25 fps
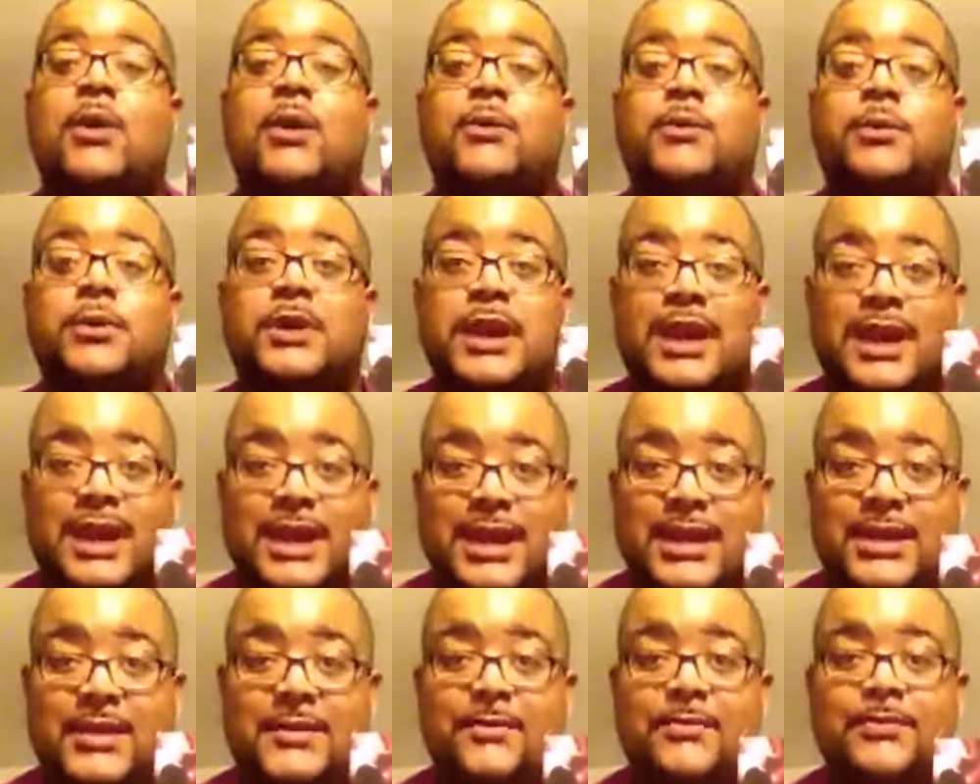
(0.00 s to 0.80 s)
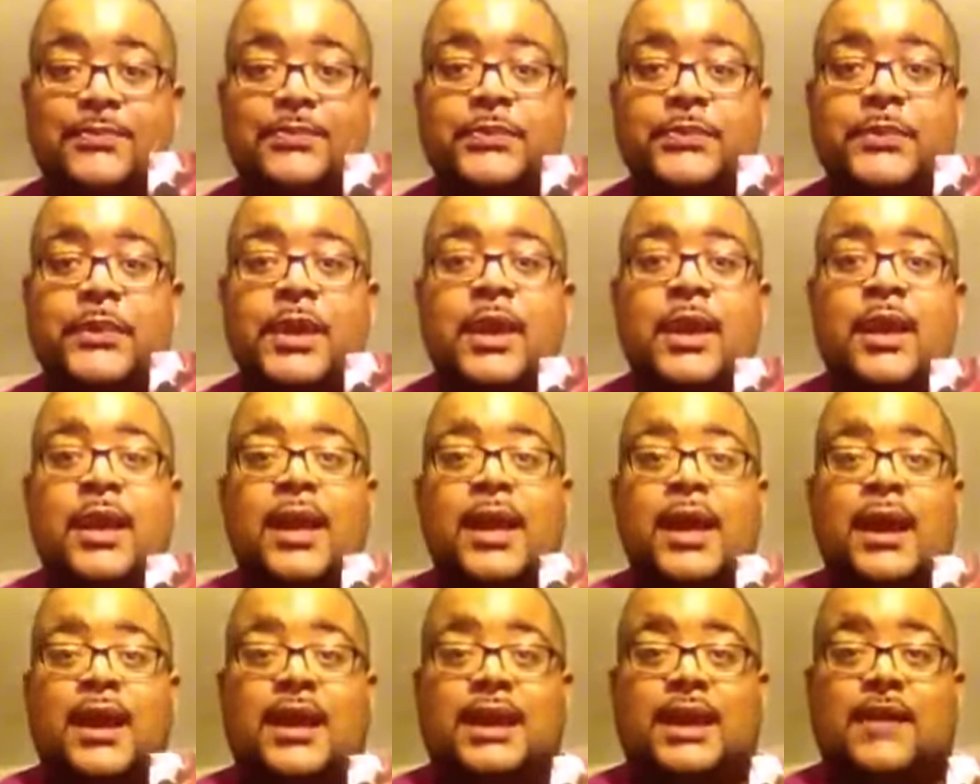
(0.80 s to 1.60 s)
it will end.
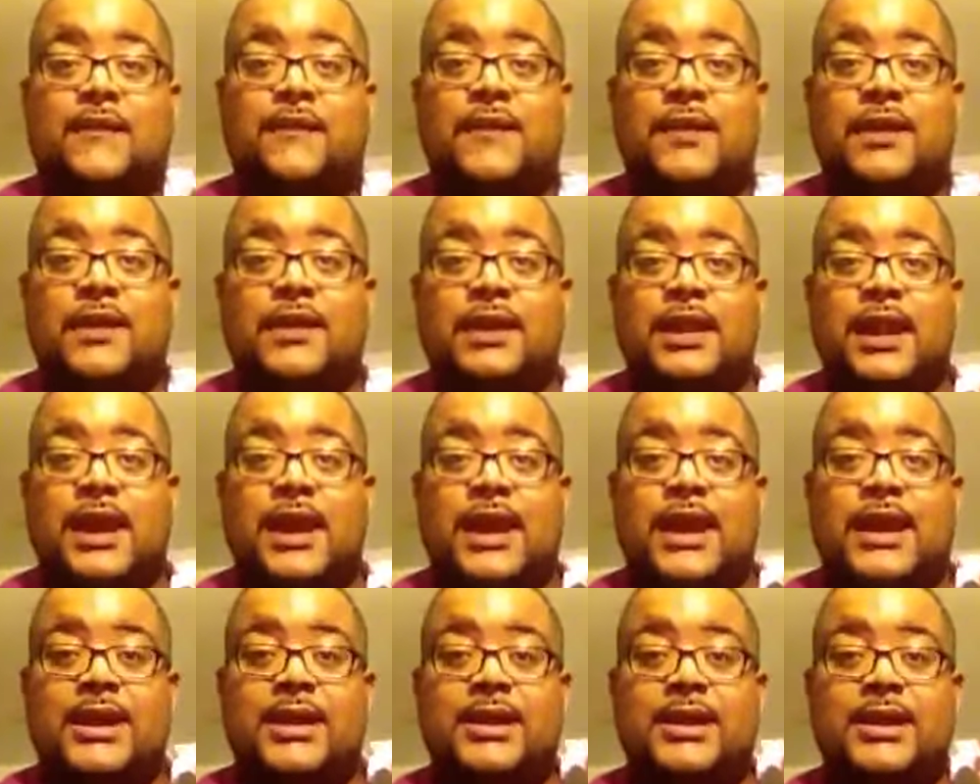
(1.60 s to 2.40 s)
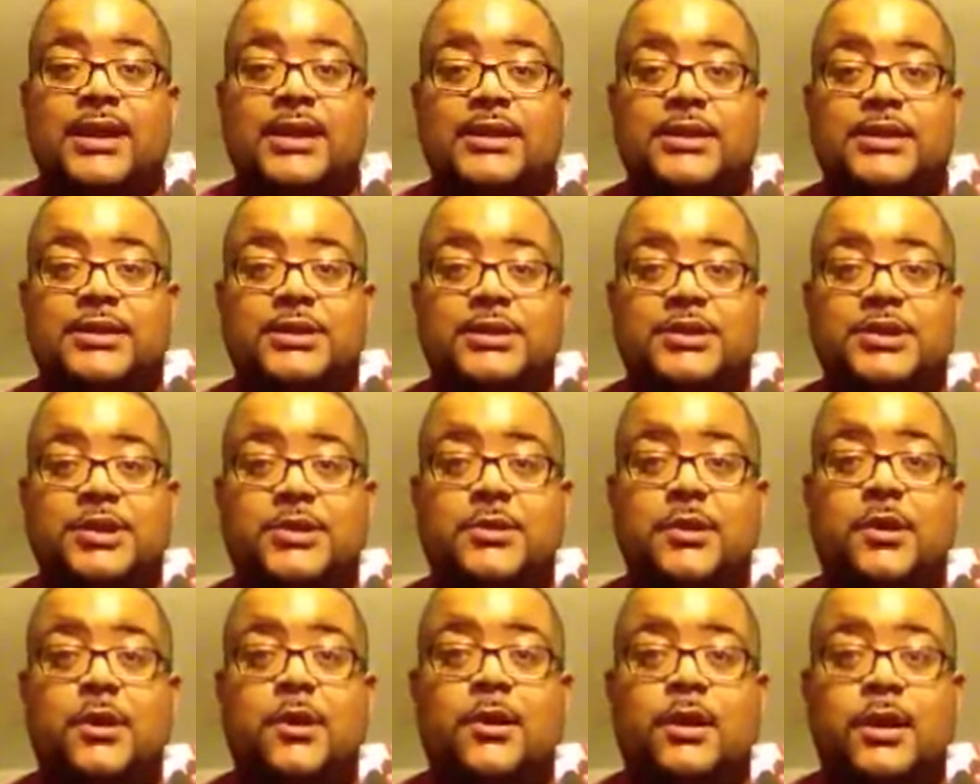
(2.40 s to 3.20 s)
And I feel like
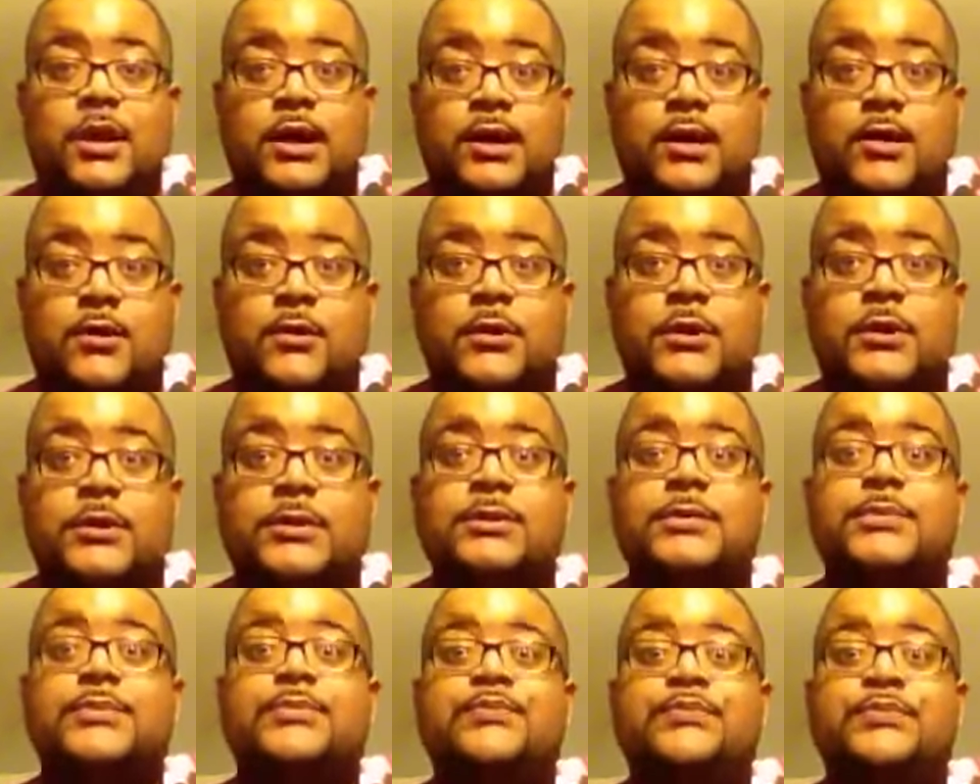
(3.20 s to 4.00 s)
Joe Okonkwo,